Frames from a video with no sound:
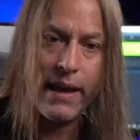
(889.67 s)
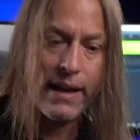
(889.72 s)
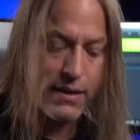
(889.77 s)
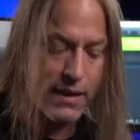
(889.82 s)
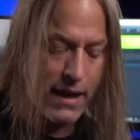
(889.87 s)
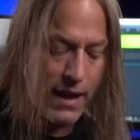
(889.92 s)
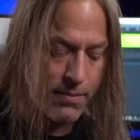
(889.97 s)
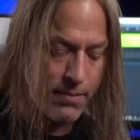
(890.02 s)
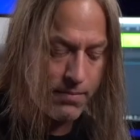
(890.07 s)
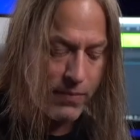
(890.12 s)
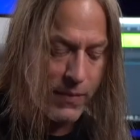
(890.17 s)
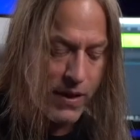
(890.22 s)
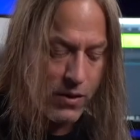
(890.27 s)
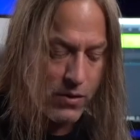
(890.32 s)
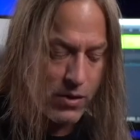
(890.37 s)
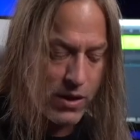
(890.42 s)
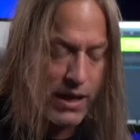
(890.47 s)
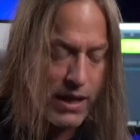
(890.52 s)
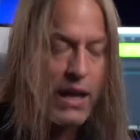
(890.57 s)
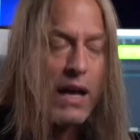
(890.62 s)
like that,
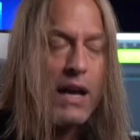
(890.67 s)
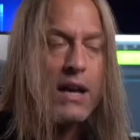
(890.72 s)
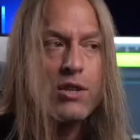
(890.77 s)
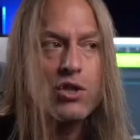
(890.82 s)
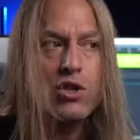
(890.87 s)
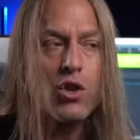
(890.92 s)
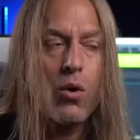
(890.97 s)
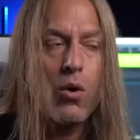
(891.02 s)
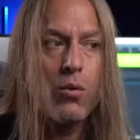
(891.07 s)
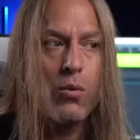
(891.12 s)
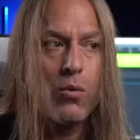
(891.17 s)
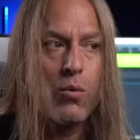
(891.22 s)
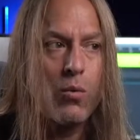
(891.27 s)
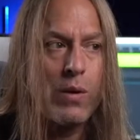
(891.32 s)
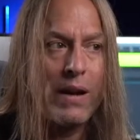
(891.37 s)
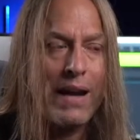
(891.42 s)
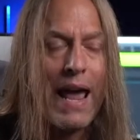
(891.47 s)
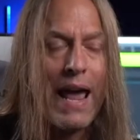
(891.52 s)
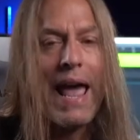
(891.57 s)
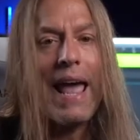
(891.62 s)
okay? So
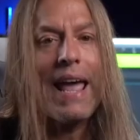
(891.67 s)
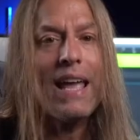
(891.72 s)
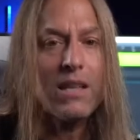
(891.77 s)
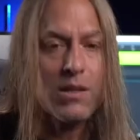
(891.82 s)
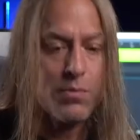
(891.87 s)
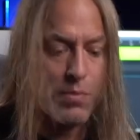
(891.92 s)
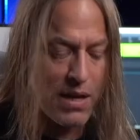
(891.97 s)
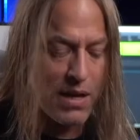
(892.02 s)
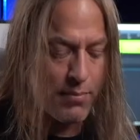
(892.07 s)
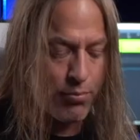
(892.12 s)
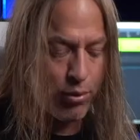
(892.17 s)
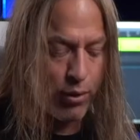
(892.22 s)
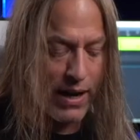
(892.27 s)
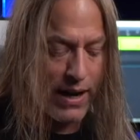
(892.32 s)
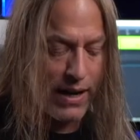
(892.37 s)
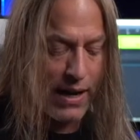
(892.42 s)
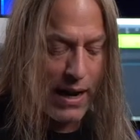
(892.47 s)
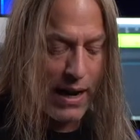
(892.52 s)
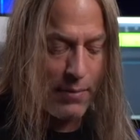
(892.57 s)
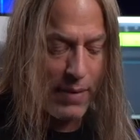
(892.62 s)
when A is being
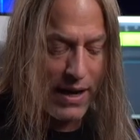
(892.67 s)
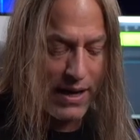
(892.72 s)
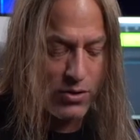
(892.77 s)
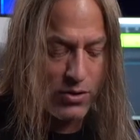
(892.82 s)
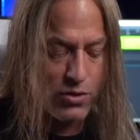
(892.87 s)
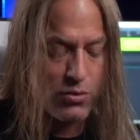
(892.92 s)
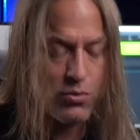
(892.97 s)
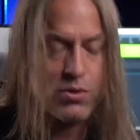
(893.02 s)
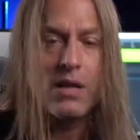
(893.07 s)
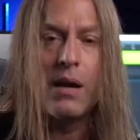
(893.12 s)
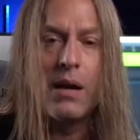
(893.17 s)
played, I might do